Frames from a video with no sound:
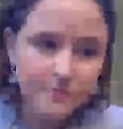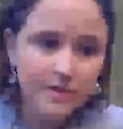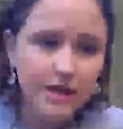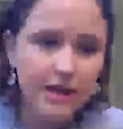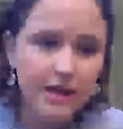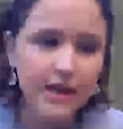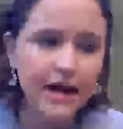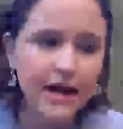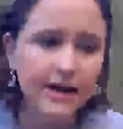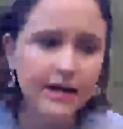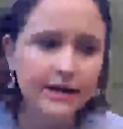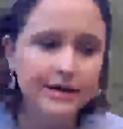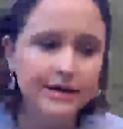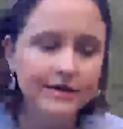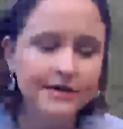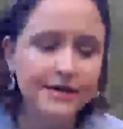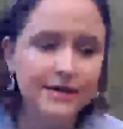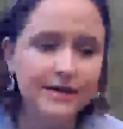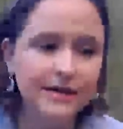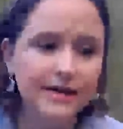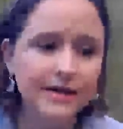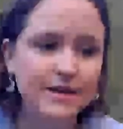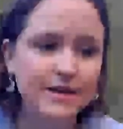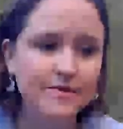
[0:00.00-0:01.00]
And
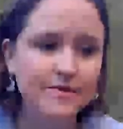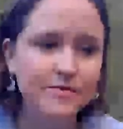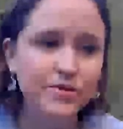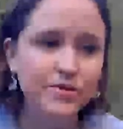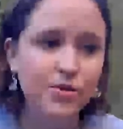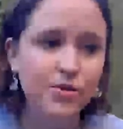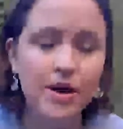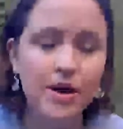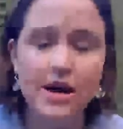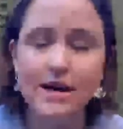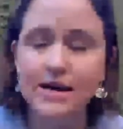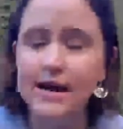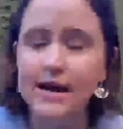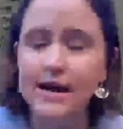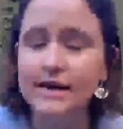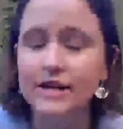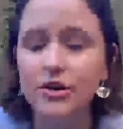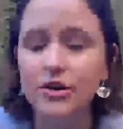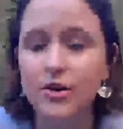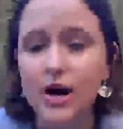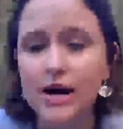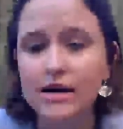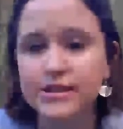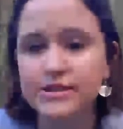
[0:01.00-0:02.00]
so,
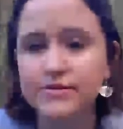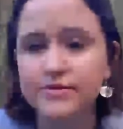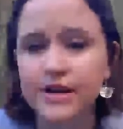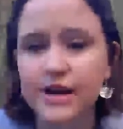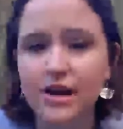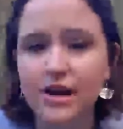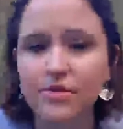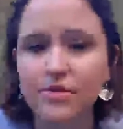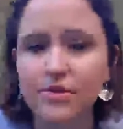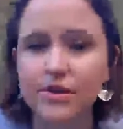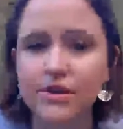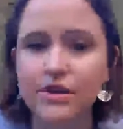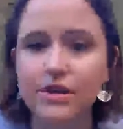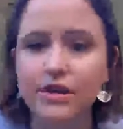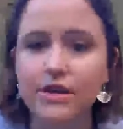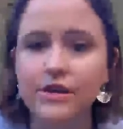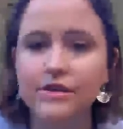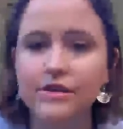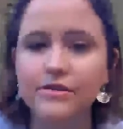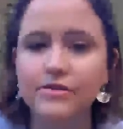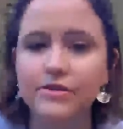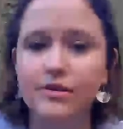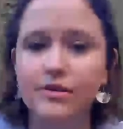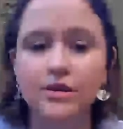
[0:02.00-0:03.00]
as of now, the
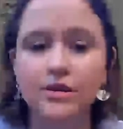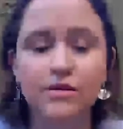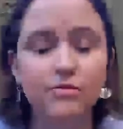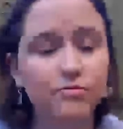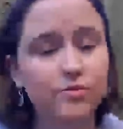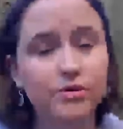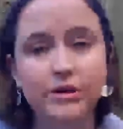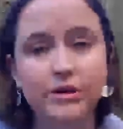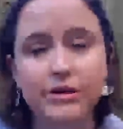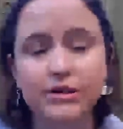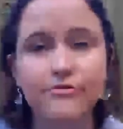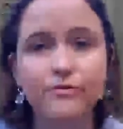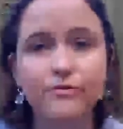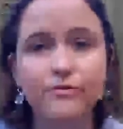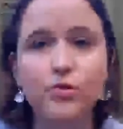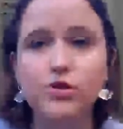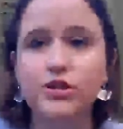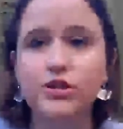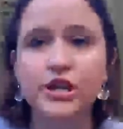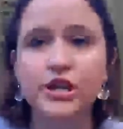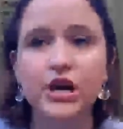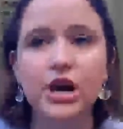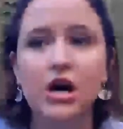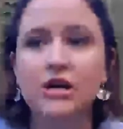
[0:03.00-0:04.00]
really
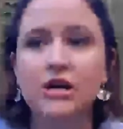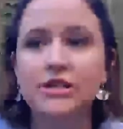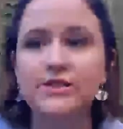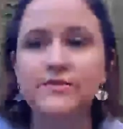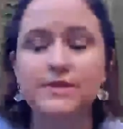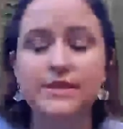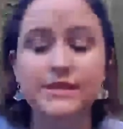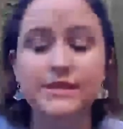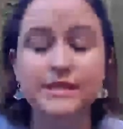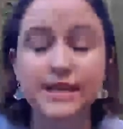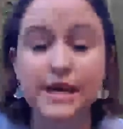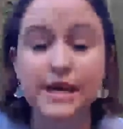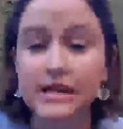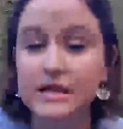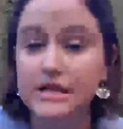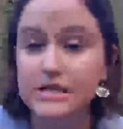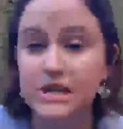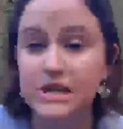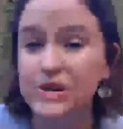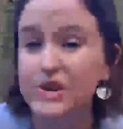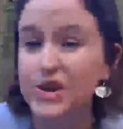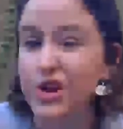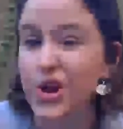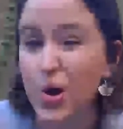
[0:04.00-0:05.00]
unfortunate cause of this death is
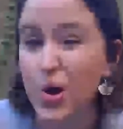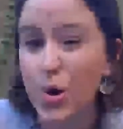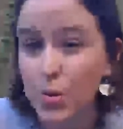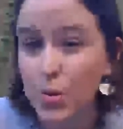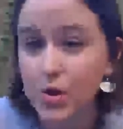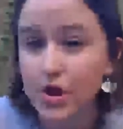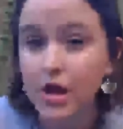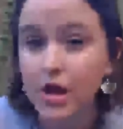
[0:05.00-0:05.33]
unknown,